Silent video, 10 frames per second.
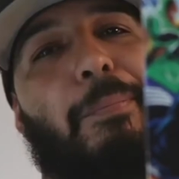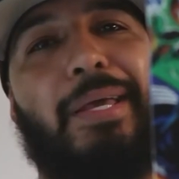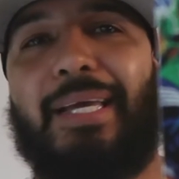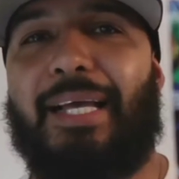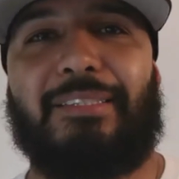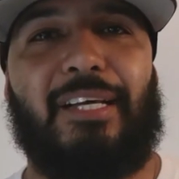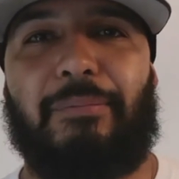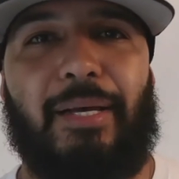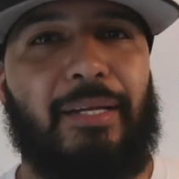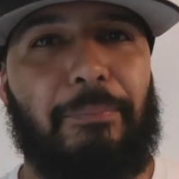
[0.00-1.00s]
Big hands up,
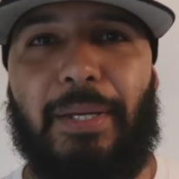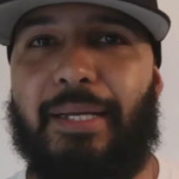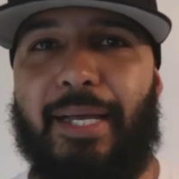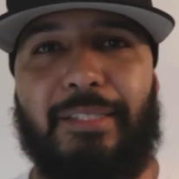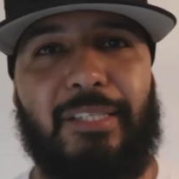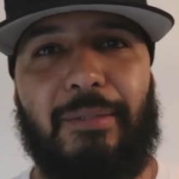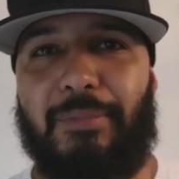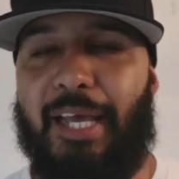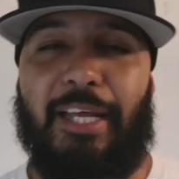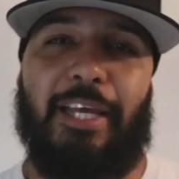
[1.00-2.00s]
man, big hands
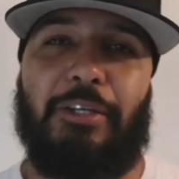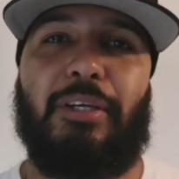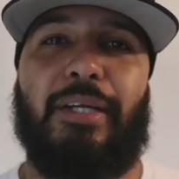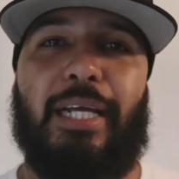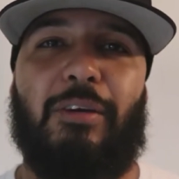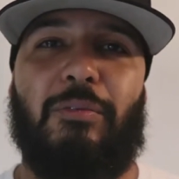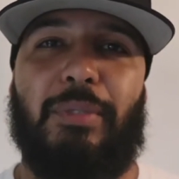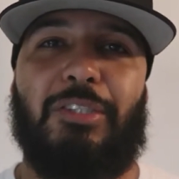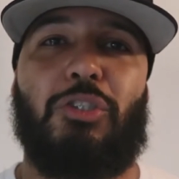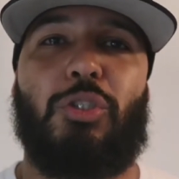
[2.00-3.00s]
up. And you're gonna hear from
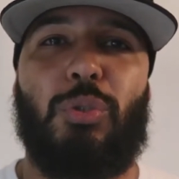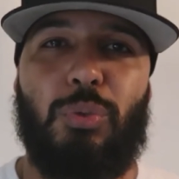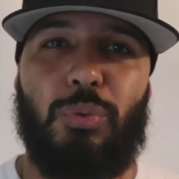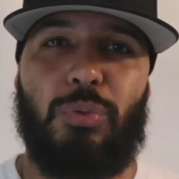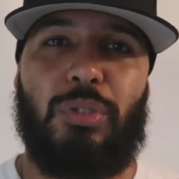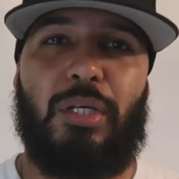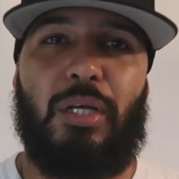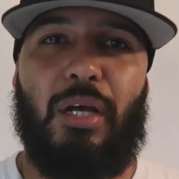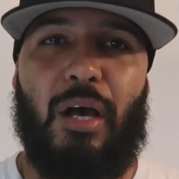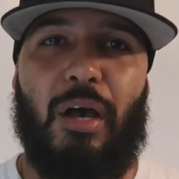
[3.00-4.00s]
me soon
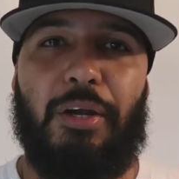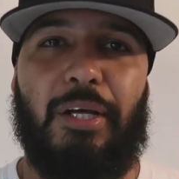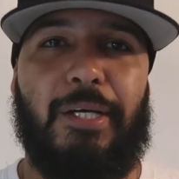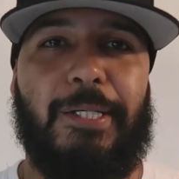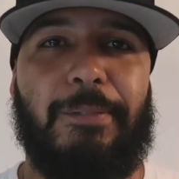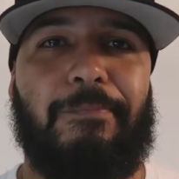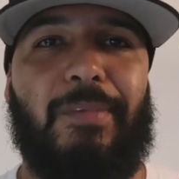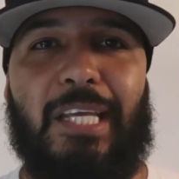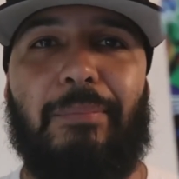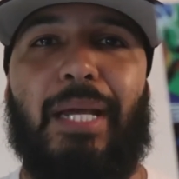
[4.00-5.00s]
on
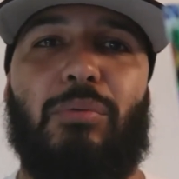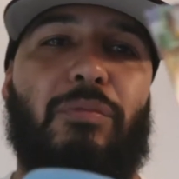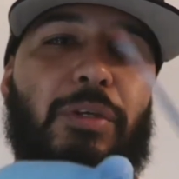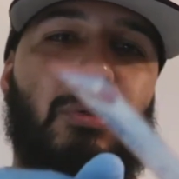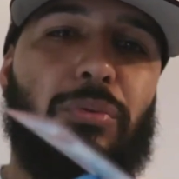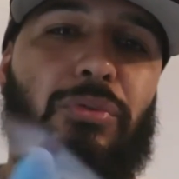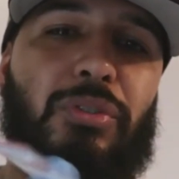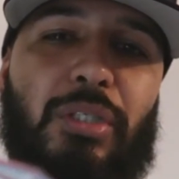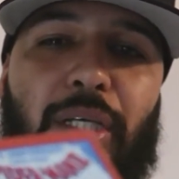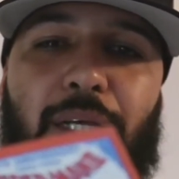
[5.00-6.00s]
eBay
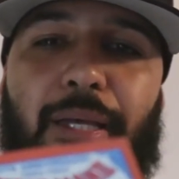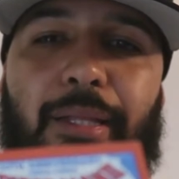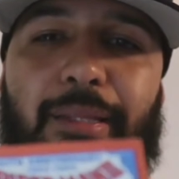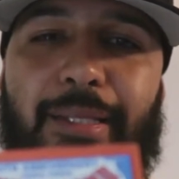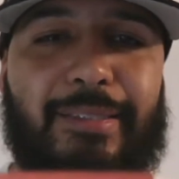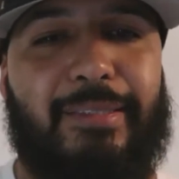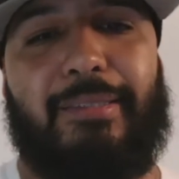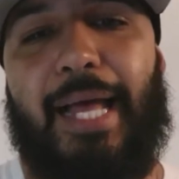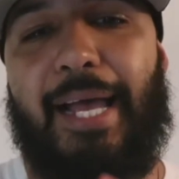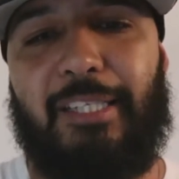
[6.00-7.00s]
reviews. This is
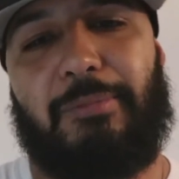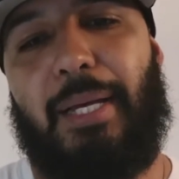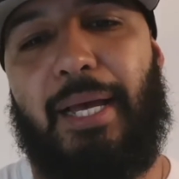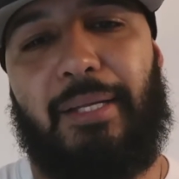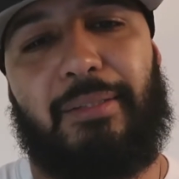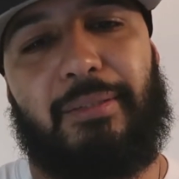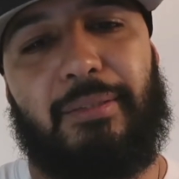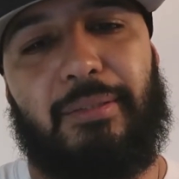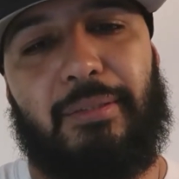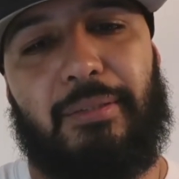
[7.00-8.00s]
nice, man.
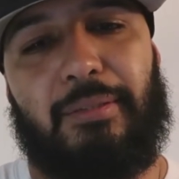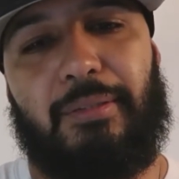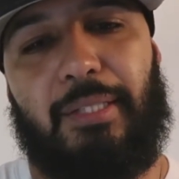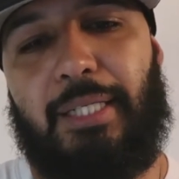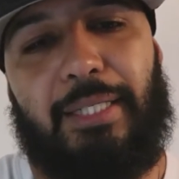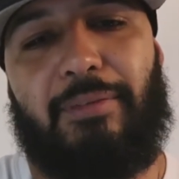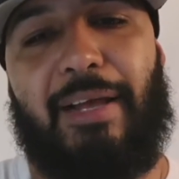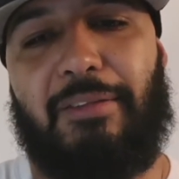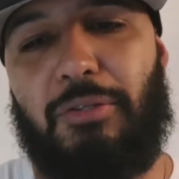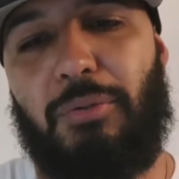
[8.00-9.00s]
He didn't even
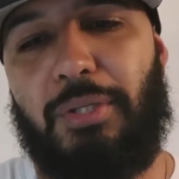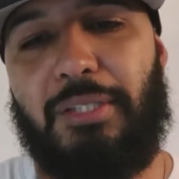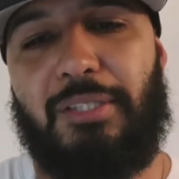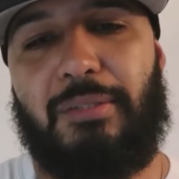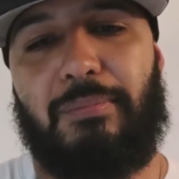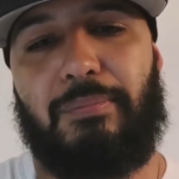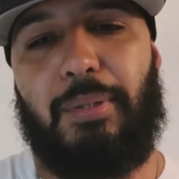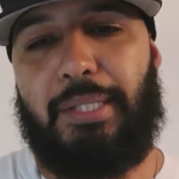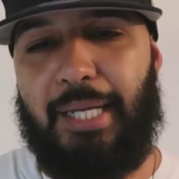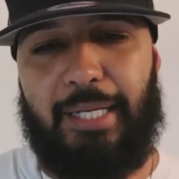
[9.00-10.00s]
have to do this,
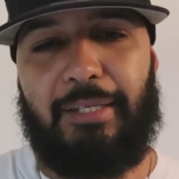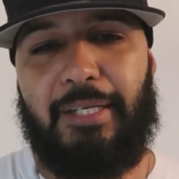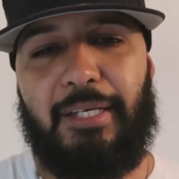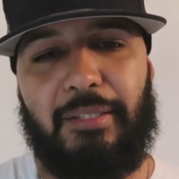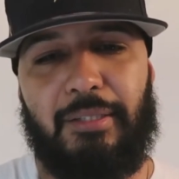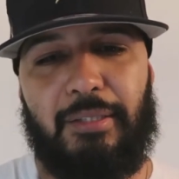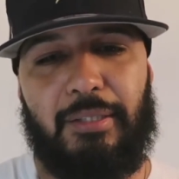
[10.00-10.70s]
but yet he did.